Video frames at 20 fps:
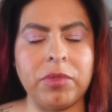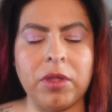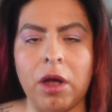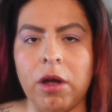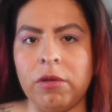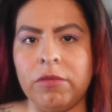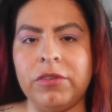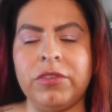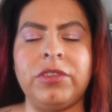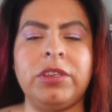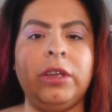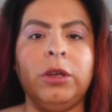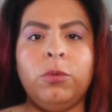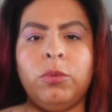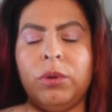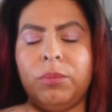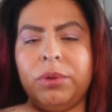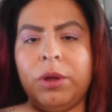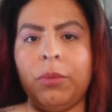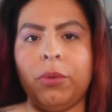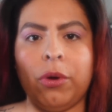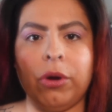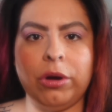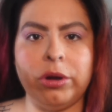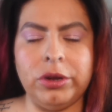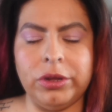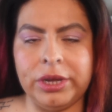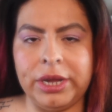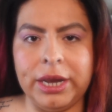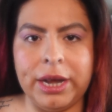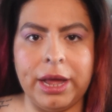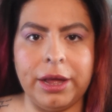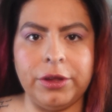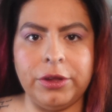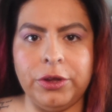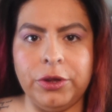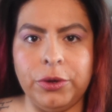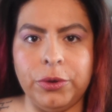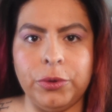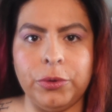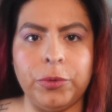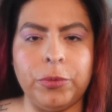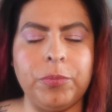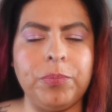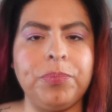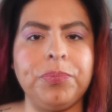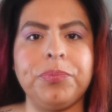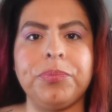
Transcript: obviously when people are looking at you,